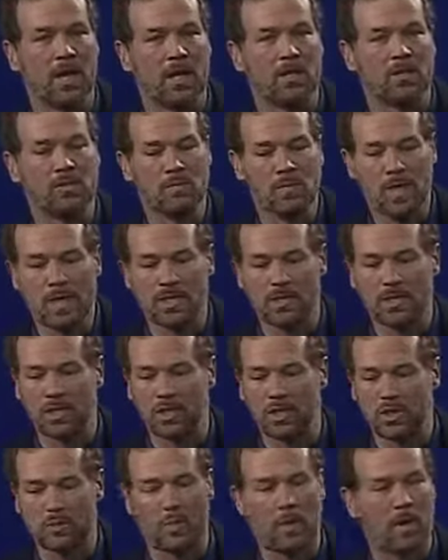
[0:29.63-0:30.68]
And to me, as an
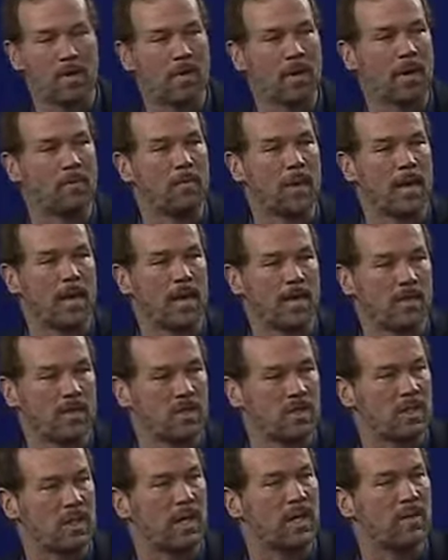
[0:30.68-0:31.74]
experimental
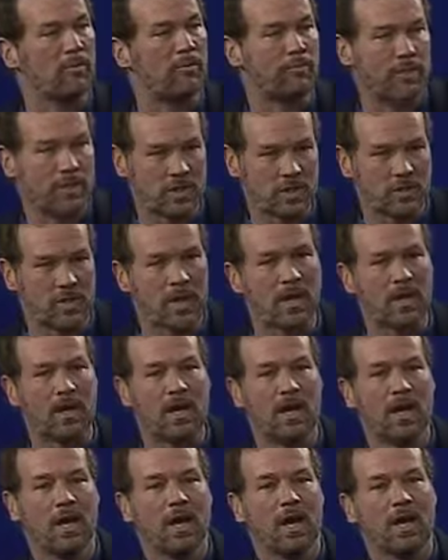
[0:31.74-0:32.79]
biologist, I am
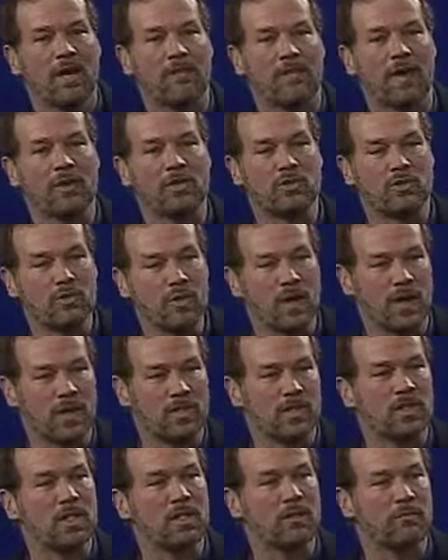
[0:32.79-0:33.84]
frustrated if I do
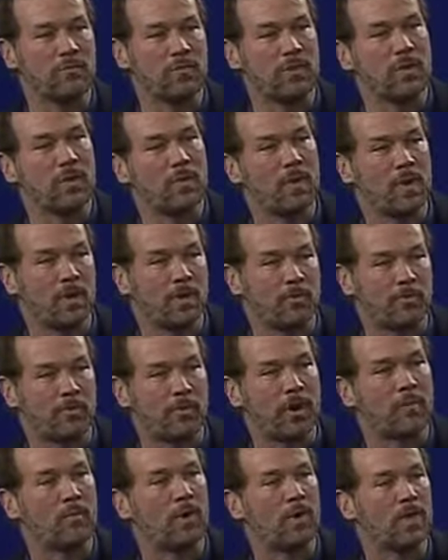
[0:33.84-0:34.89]
not see a theoretical
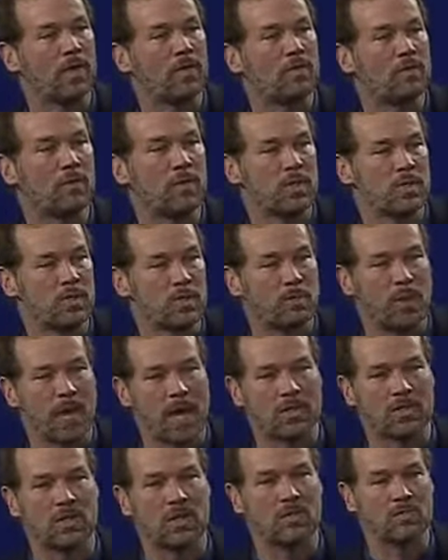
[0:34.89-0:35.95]
framework into which the
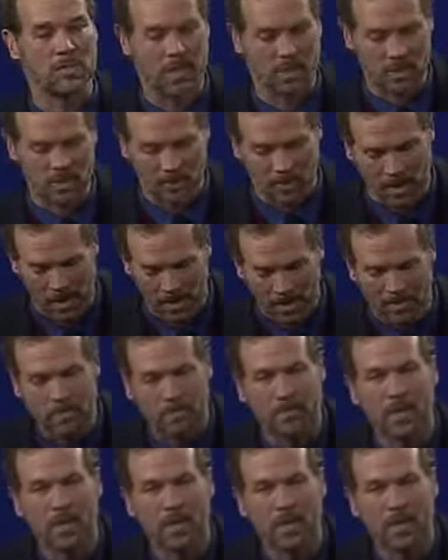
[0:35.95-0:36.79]
past can be explained.